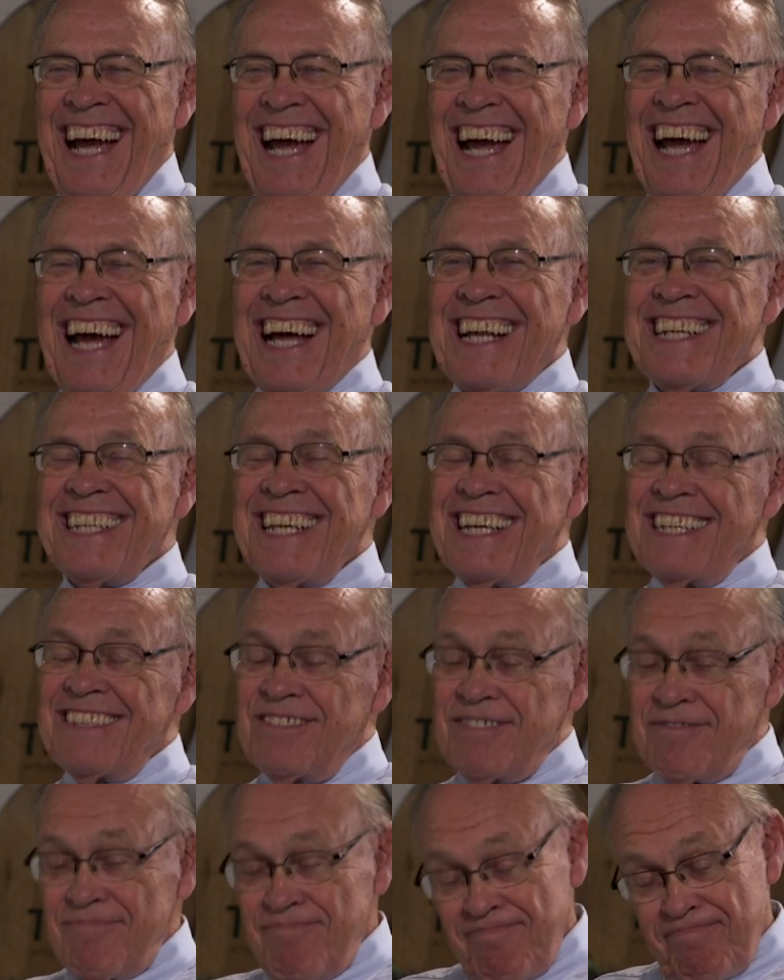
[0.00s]
and
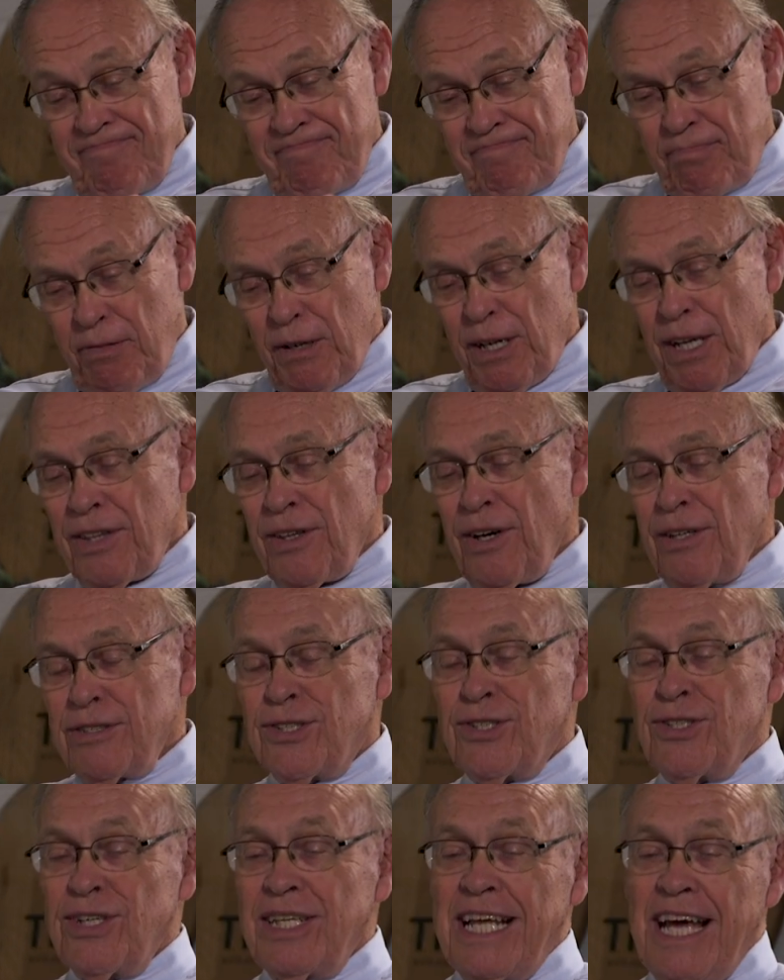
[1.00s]
putting
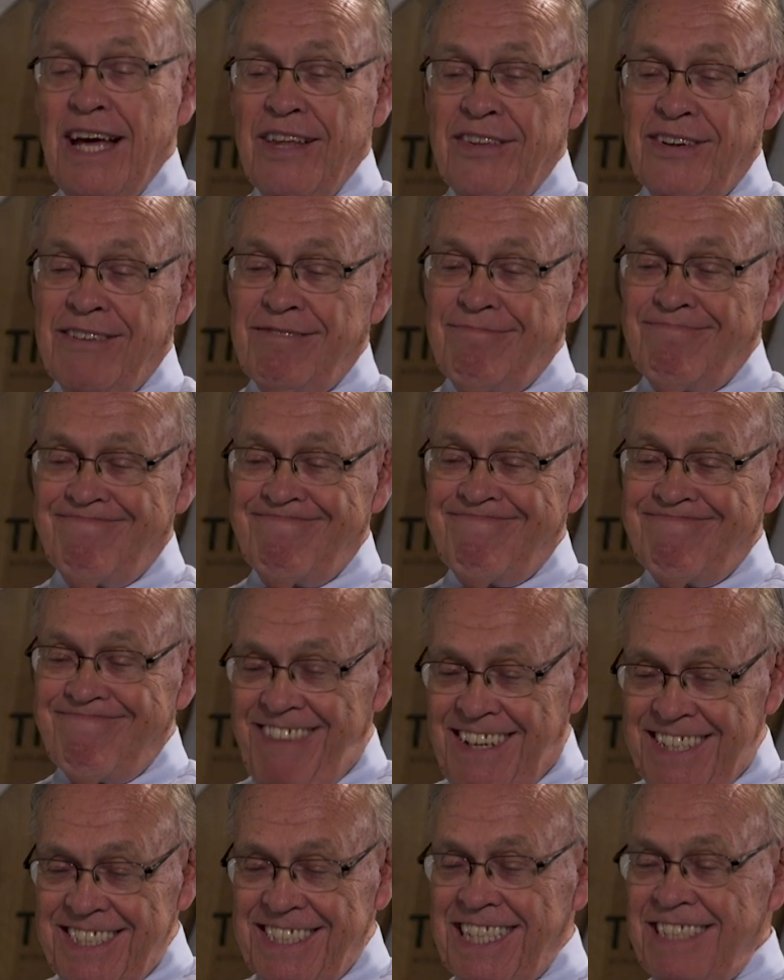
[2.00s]
those two together,
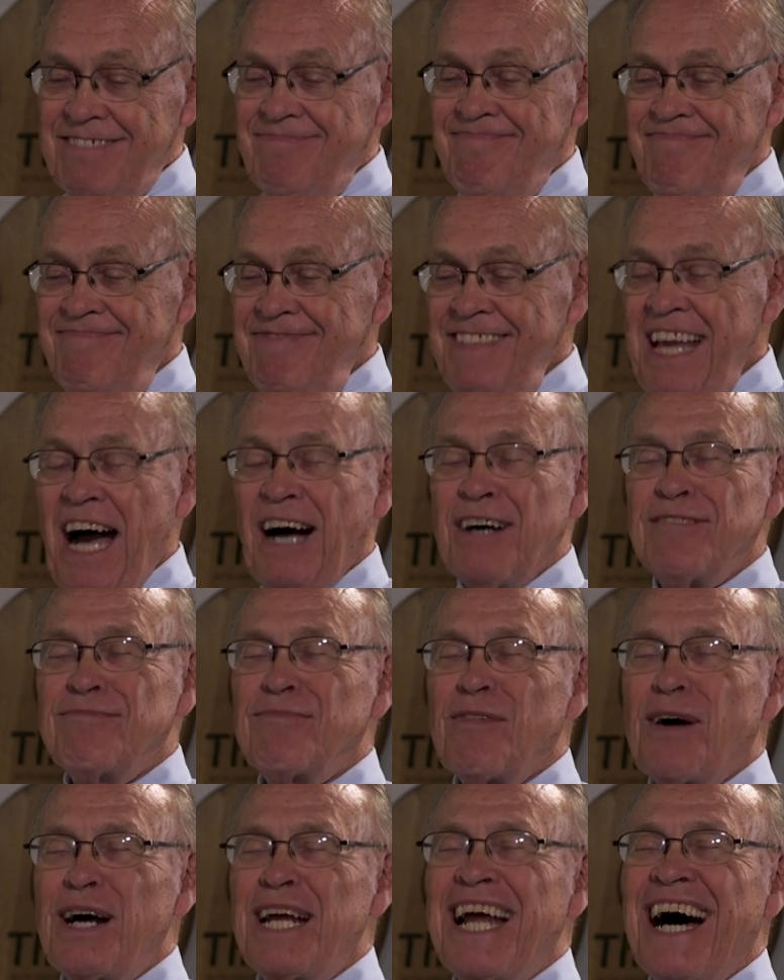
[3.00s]
I said, yeah,
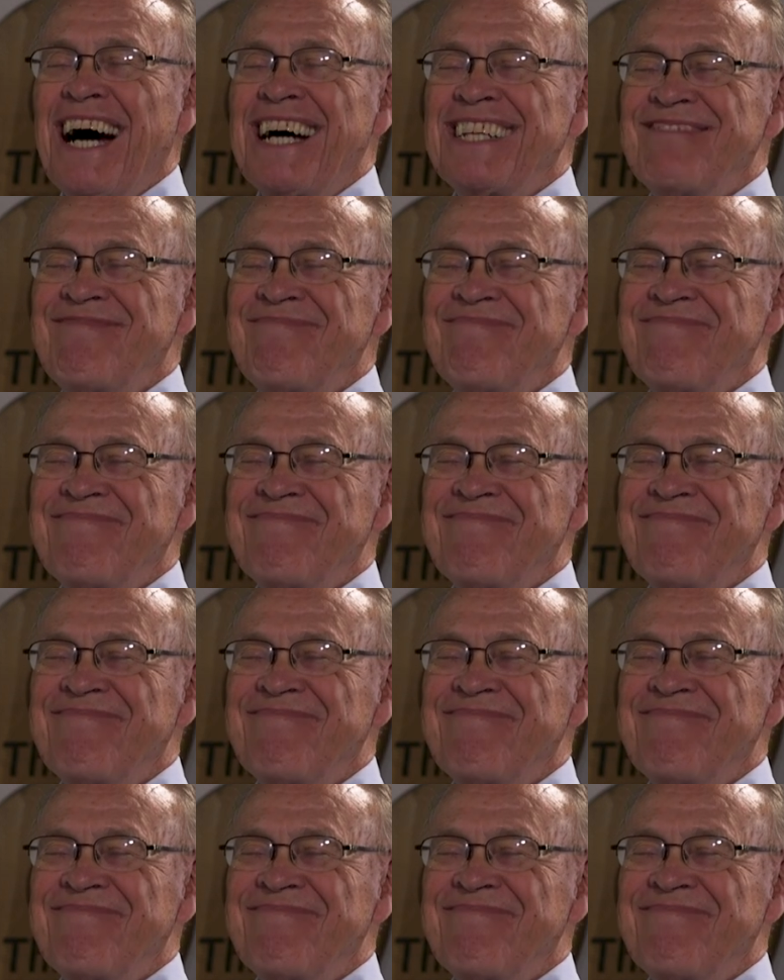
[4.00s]
why not?